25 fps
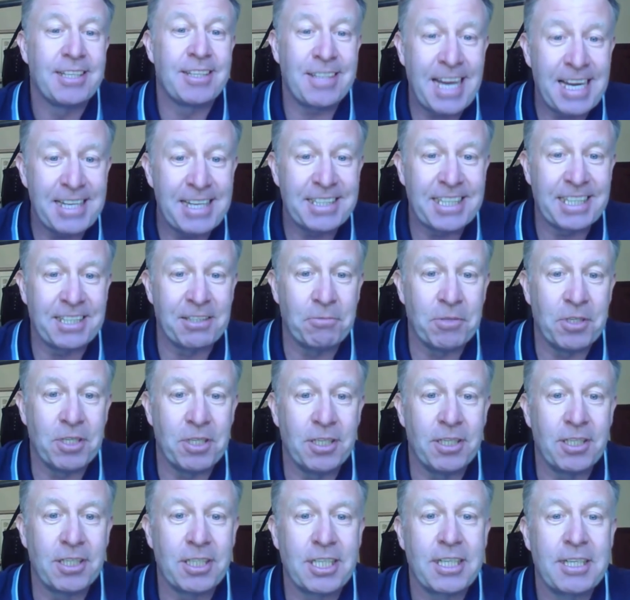That didn't
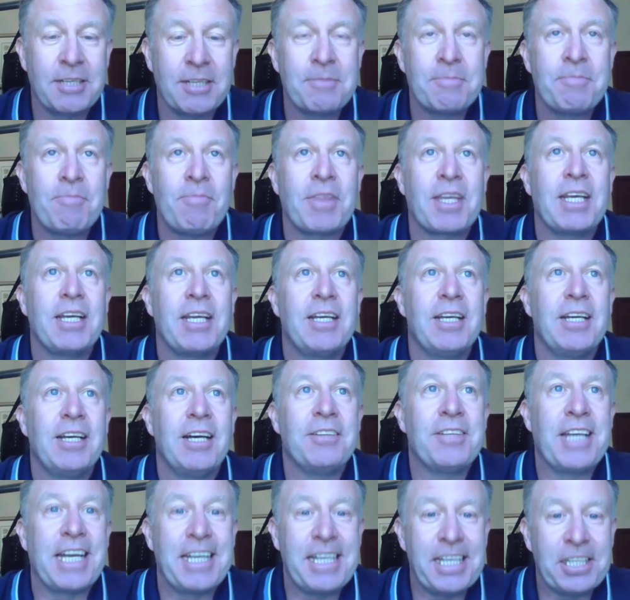work,
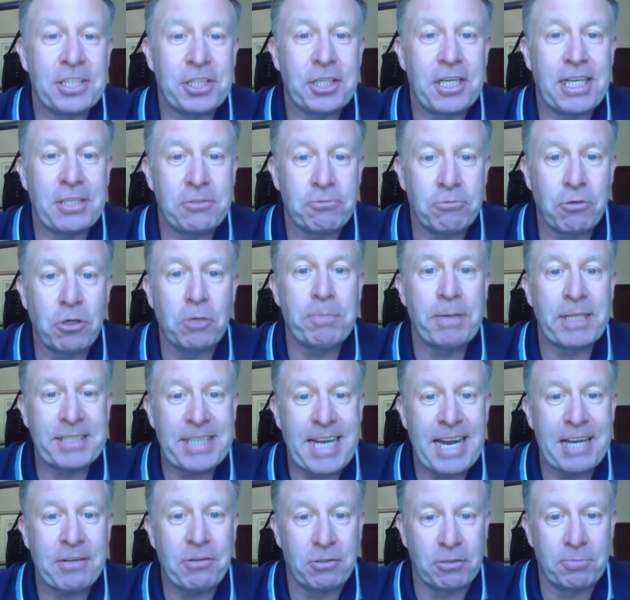And then he's
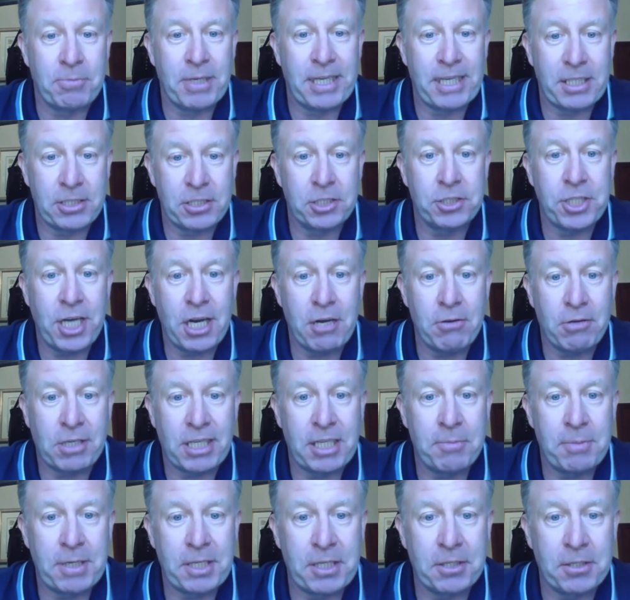rugby tackled me as a
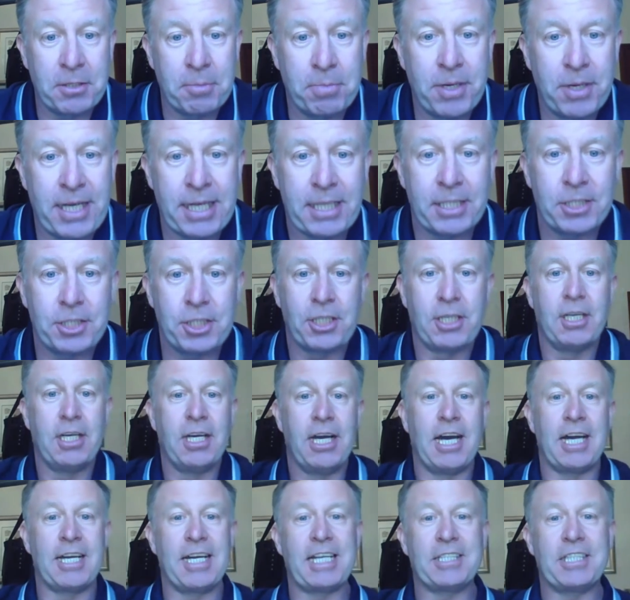joke in the middle of the pitch.
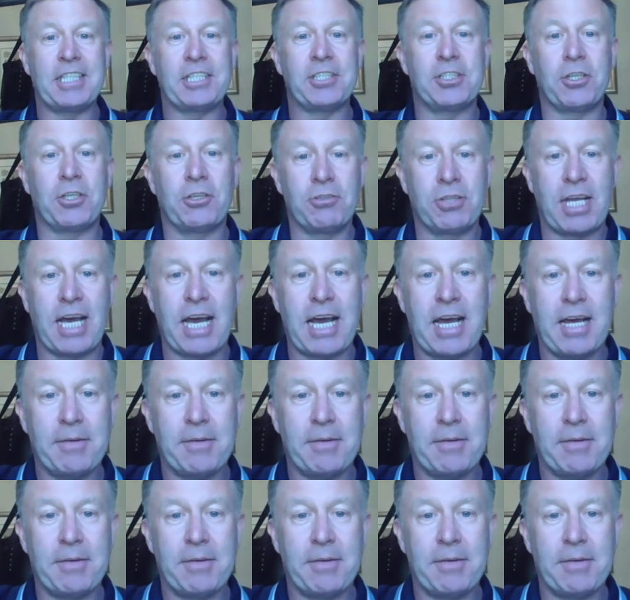And as he's done